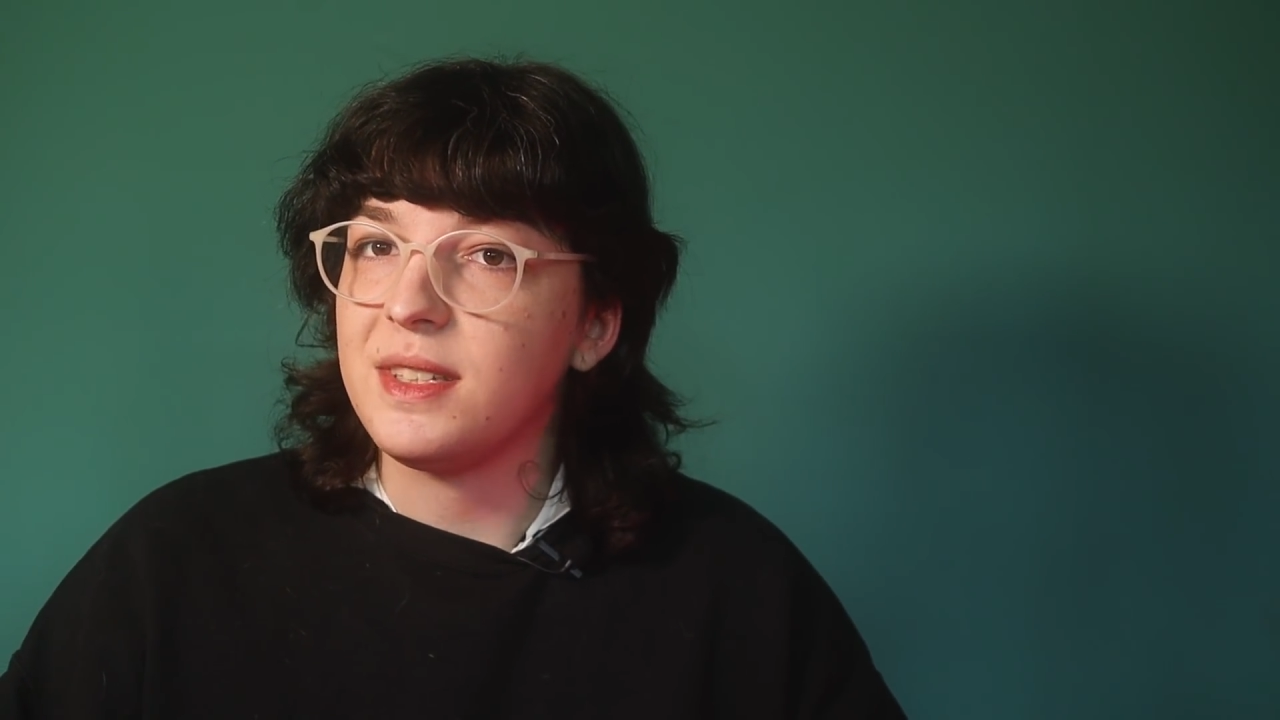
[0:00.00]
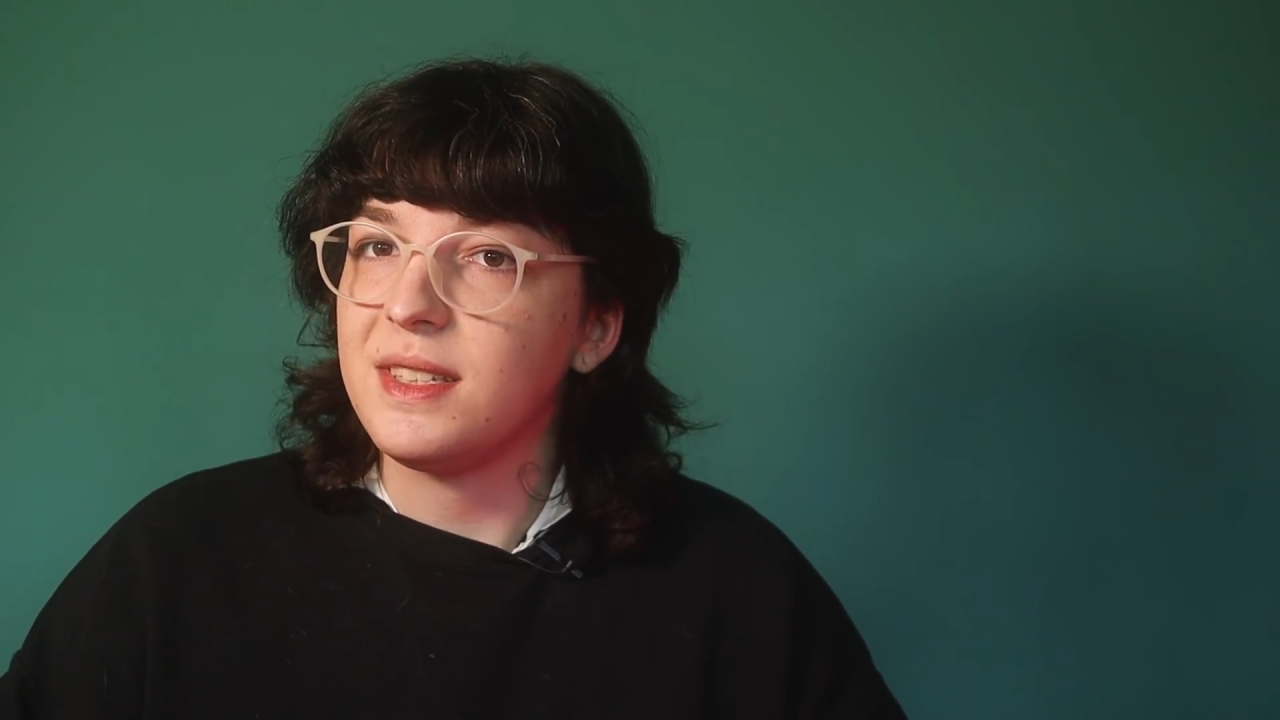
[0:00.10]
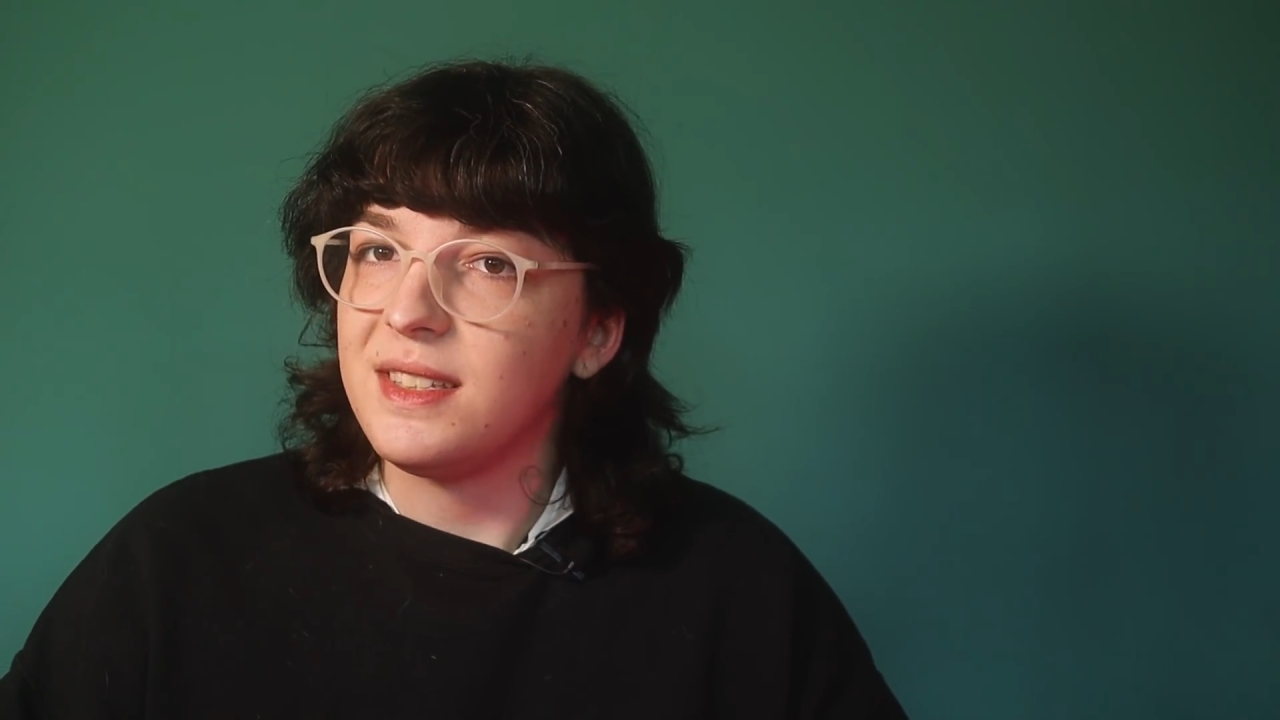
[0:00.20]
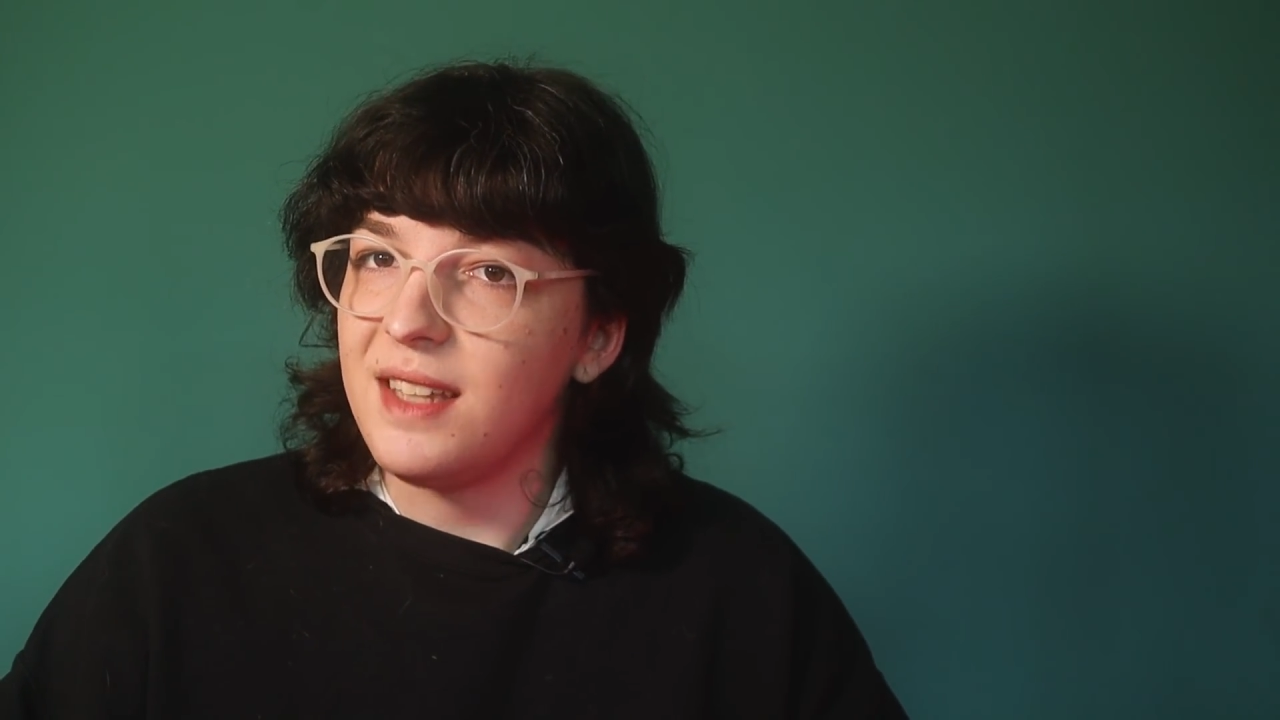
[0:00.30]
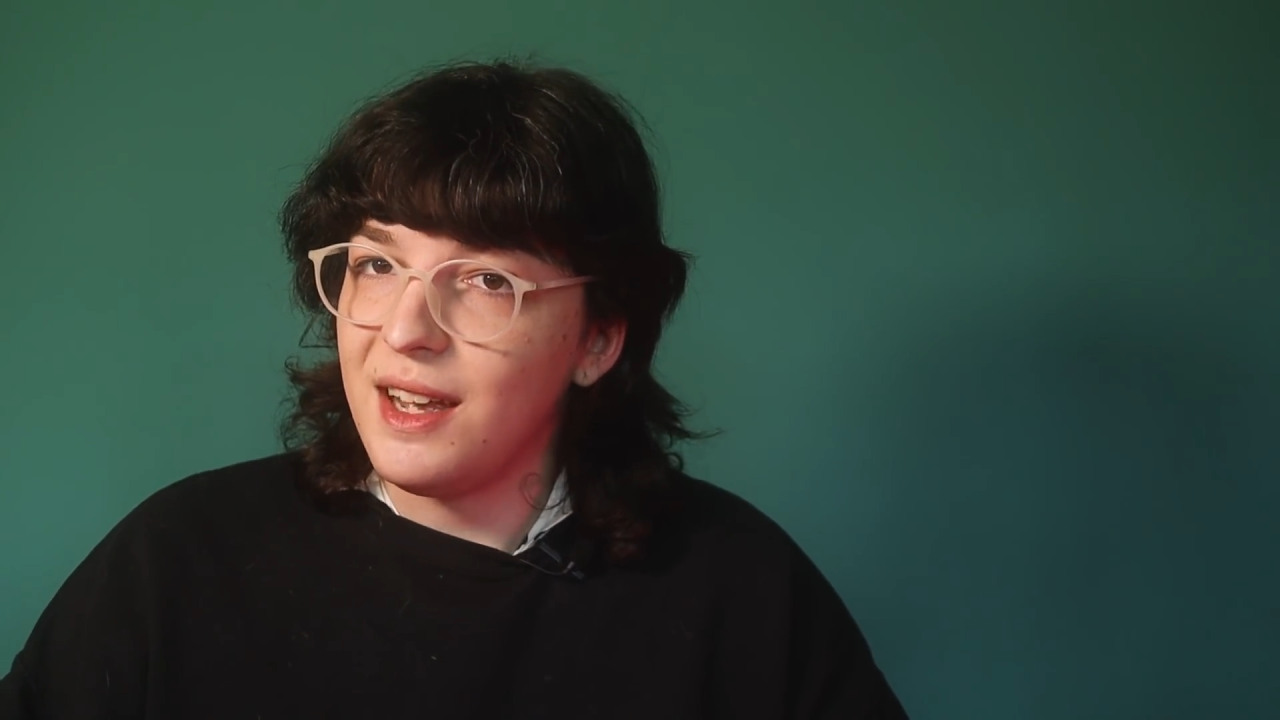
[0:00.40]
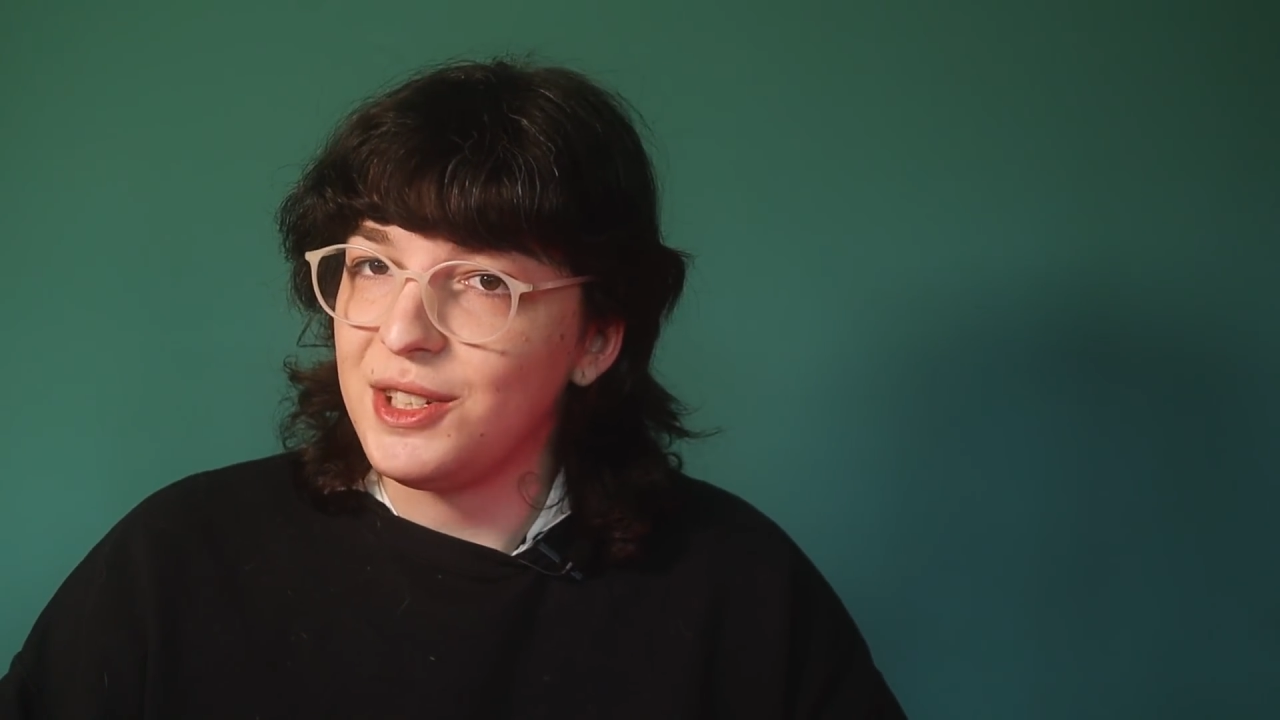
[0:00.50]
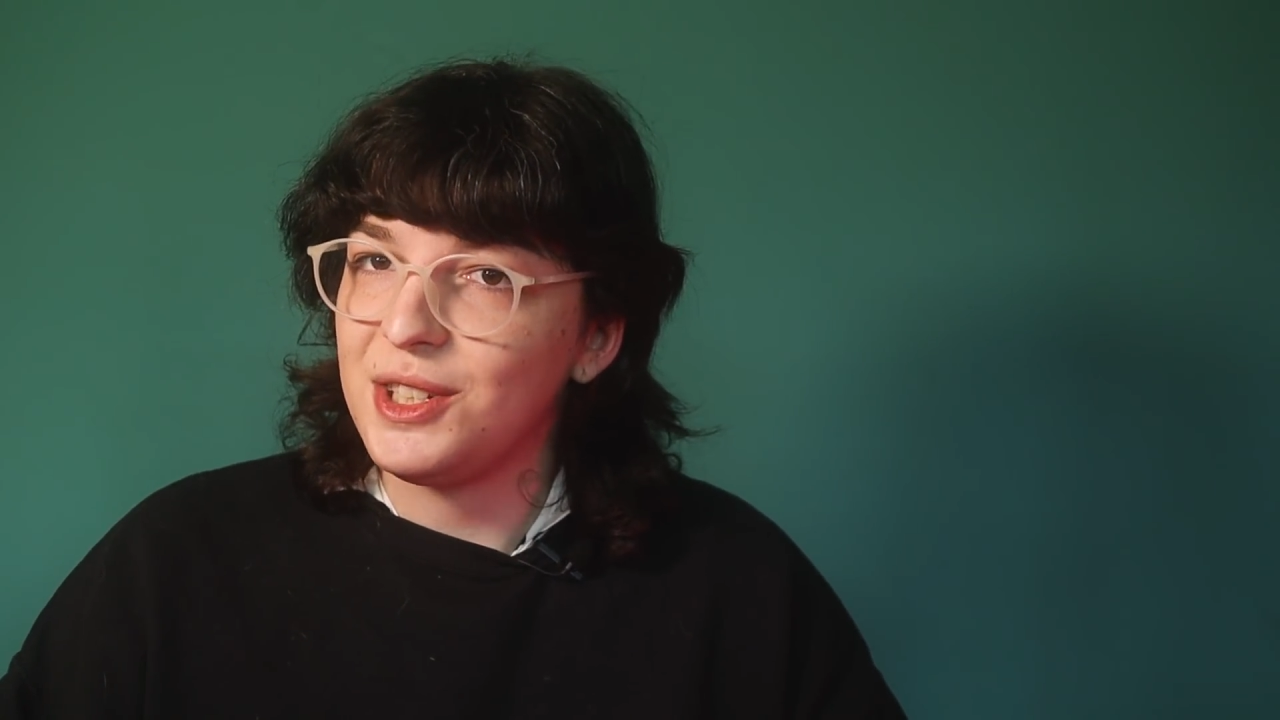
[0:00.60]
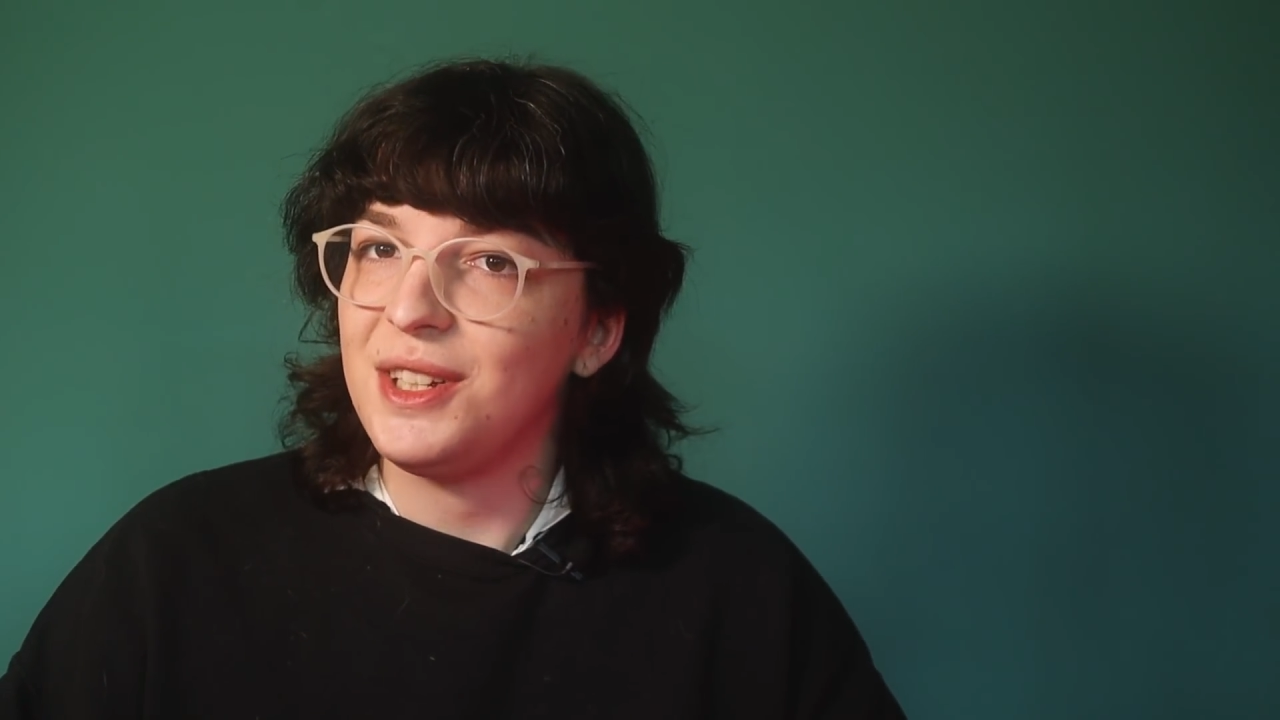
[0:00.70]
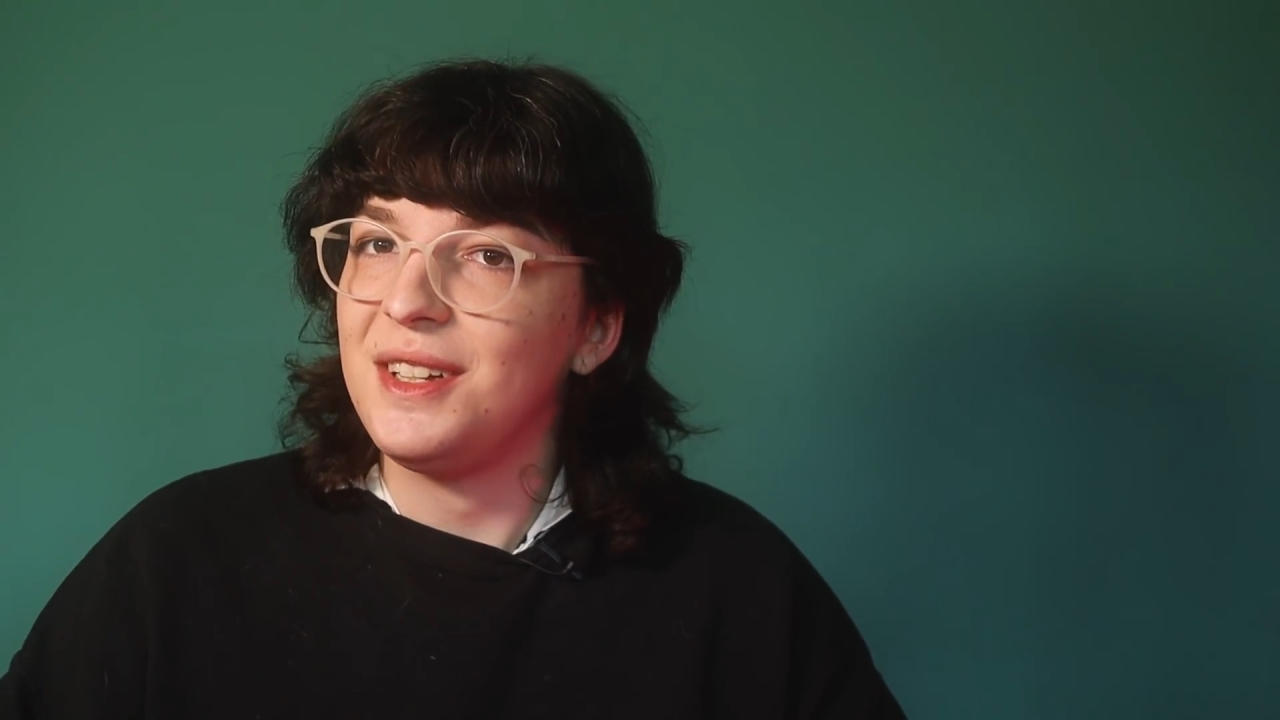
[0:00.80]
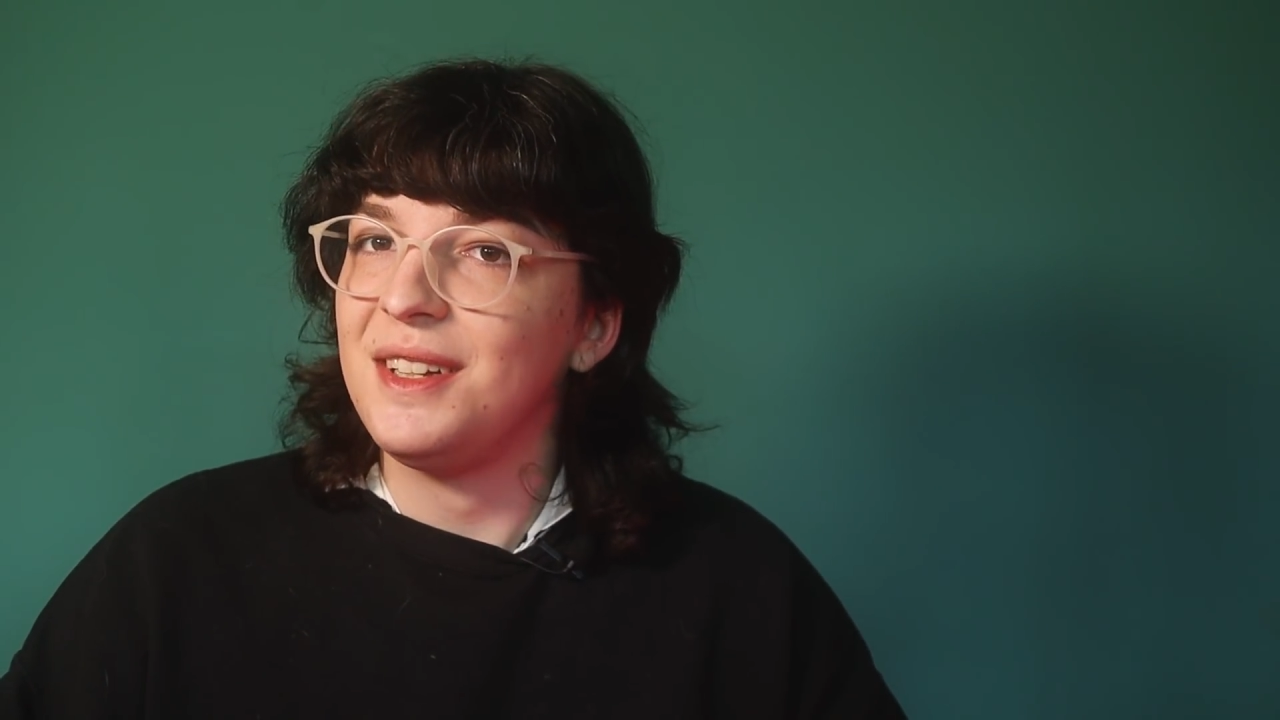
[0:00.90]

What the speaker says: such